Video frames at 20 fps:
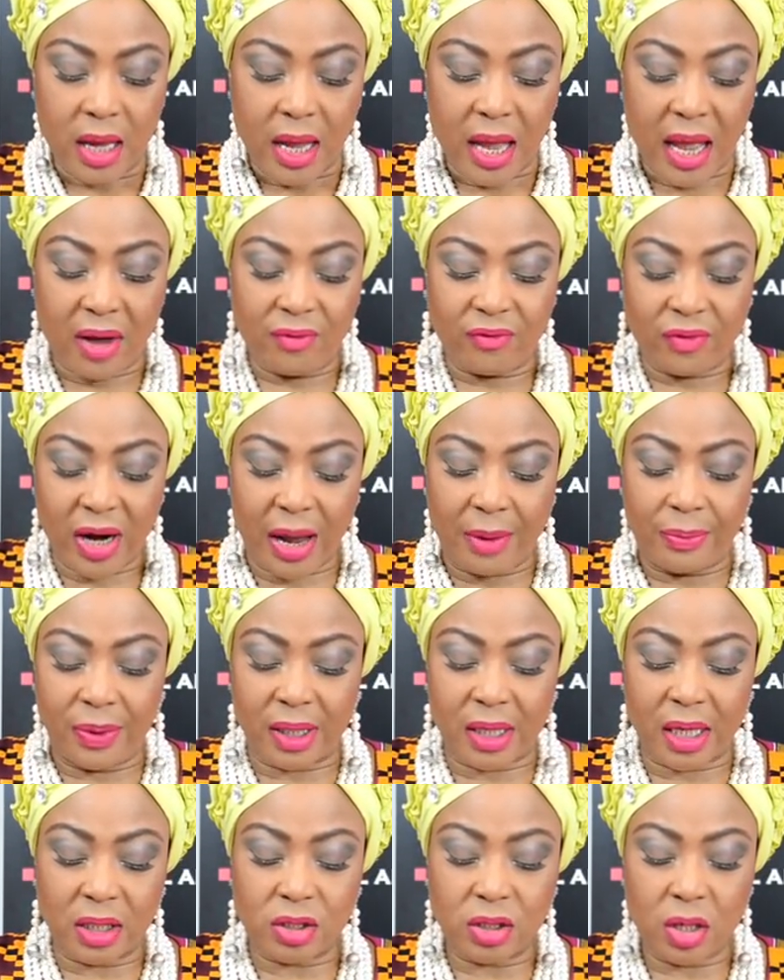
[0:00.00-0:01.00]
Every
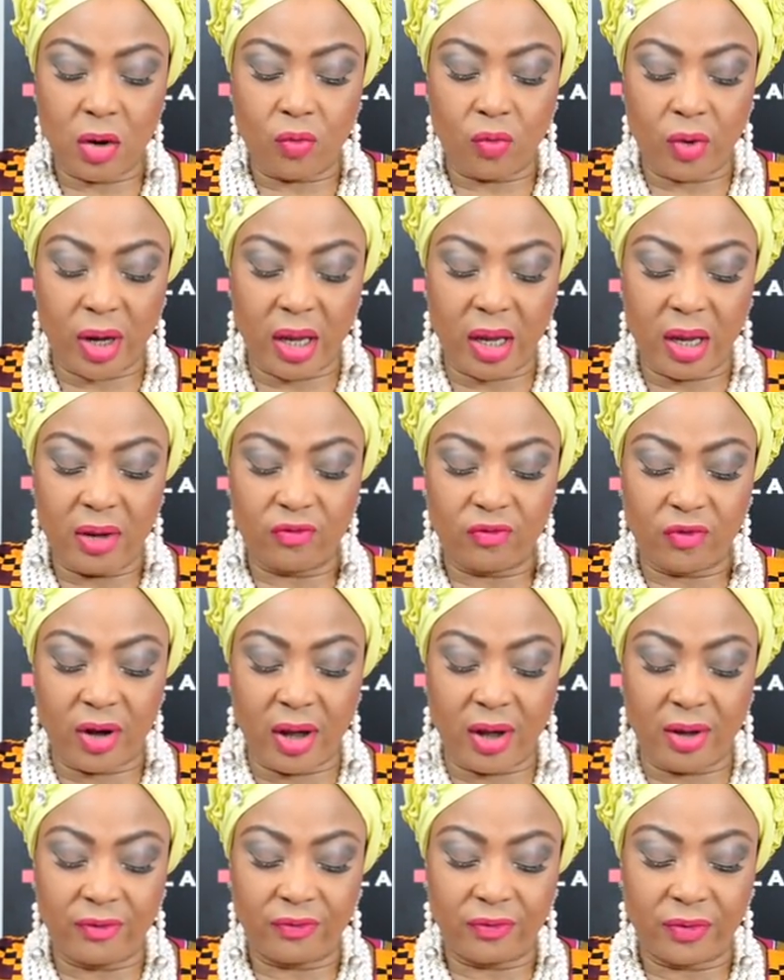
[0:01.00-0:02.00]
application we
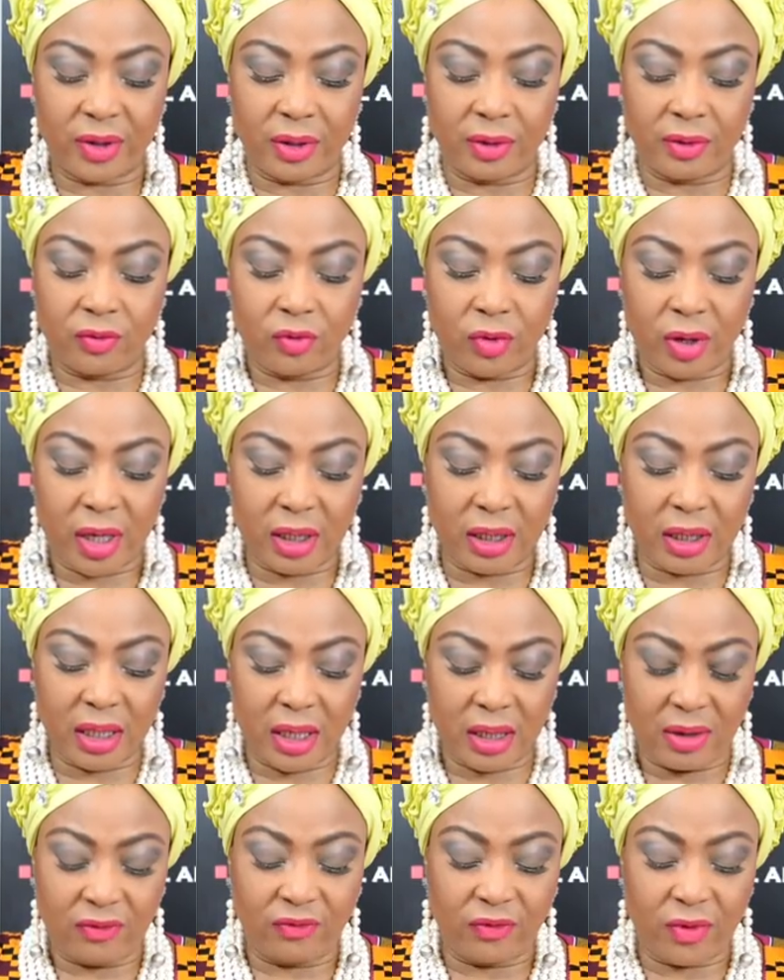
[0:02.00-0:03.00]
involve will
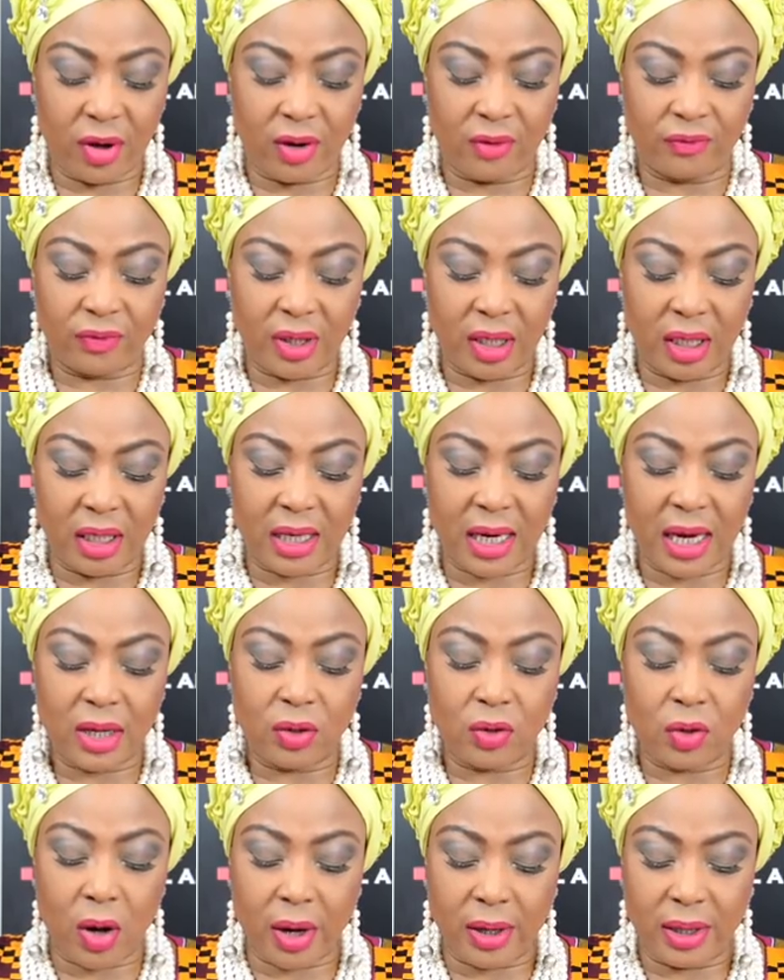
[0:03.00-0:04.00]
involve either
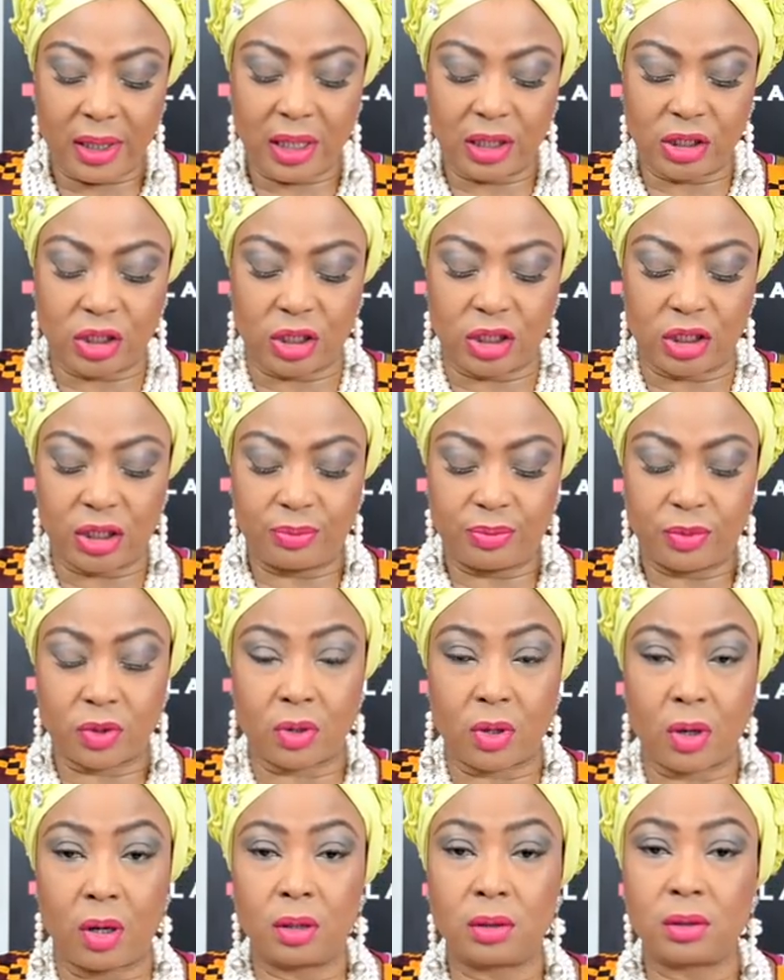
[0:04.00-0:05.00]
your relationship to
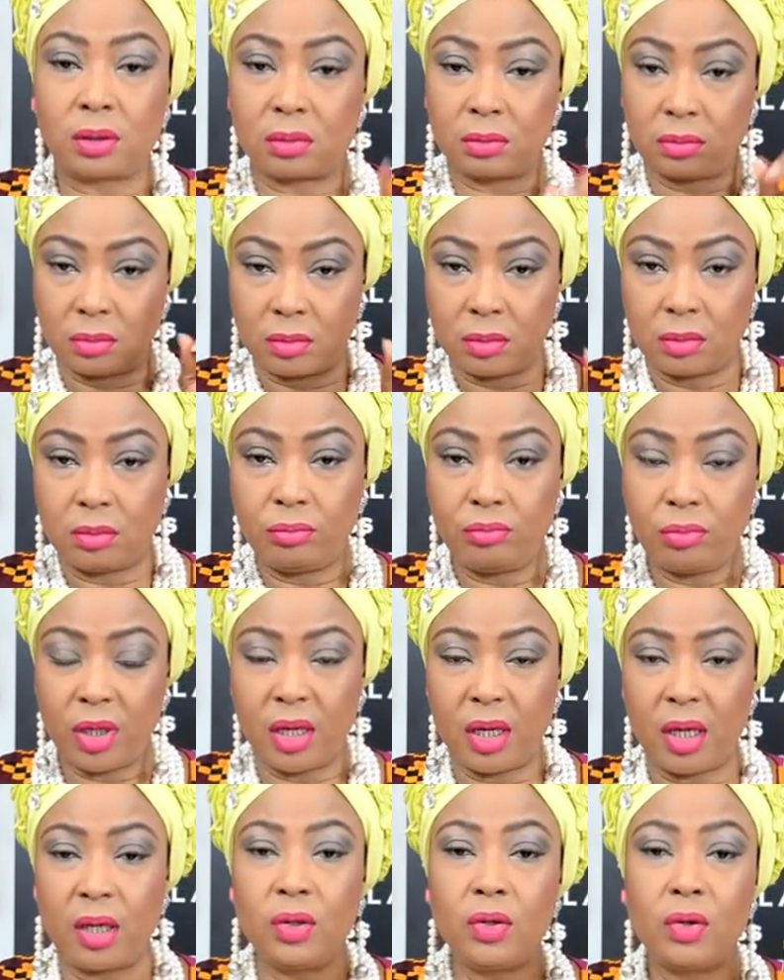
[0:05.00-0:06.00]
God,
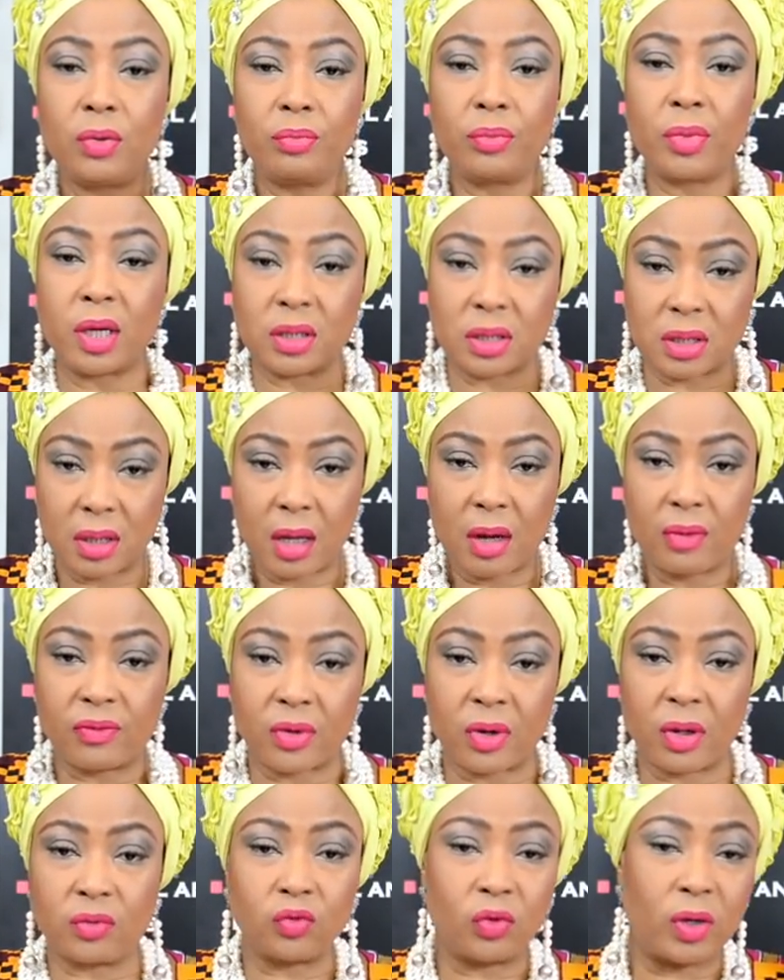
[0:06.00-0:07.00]
meaning you must love
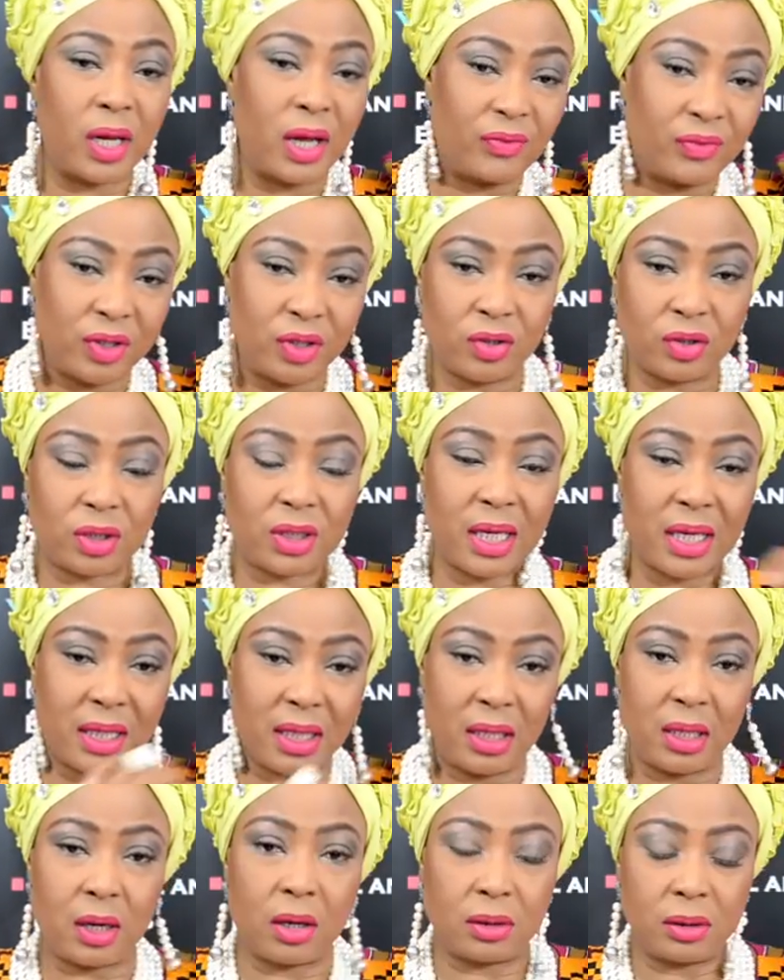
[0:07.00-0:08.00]
God, whatever you're
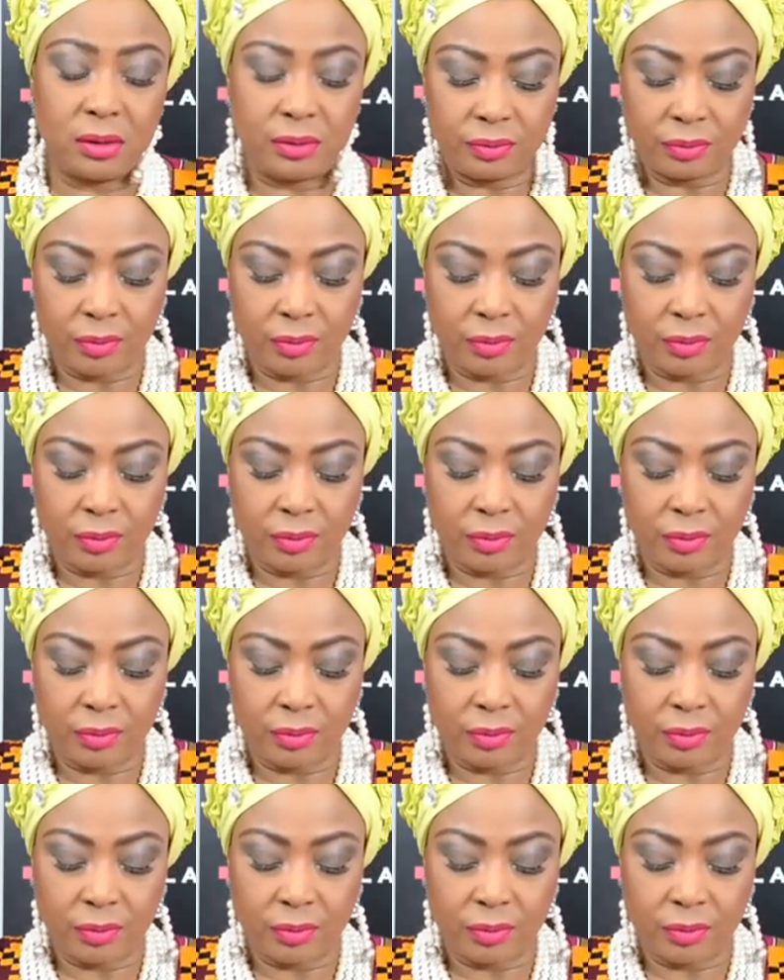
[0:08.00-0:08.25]
taking on,